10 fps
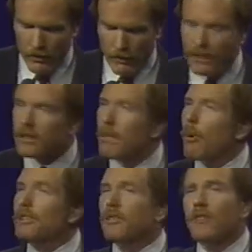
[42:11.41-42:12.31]
That's
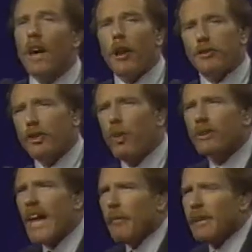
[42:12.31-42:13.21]
liberation theology. You know
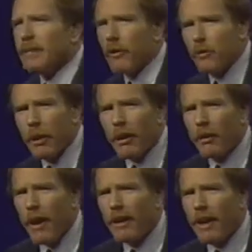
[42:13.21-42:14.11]
what's happening in South
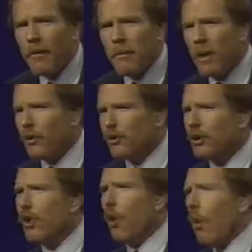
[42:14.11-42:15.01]
America right now? Do
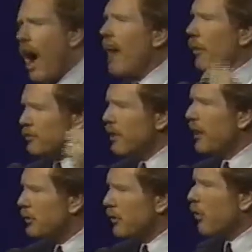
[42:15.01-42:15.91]
you know why those
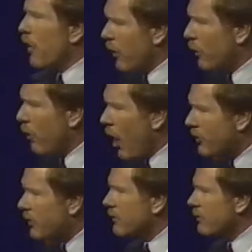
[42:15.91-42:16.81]
nations are going under to
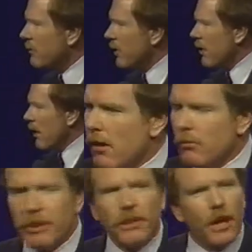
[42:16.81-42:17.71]
Marxism?
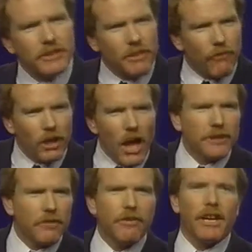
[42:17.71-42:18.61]
Because the
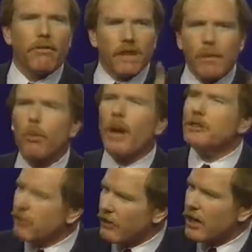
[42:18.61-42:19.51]
philosophy of
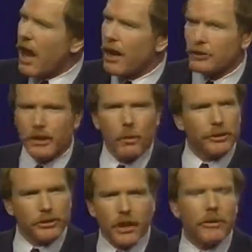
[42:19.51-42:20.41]
liberation theology,
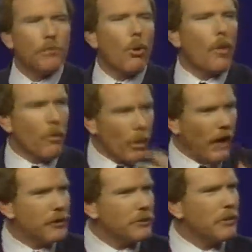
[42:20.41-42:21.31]
which is nothing more than what
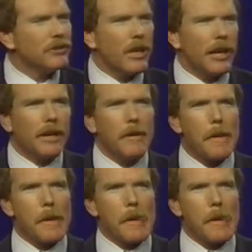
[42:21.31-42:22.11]
I've just been saying,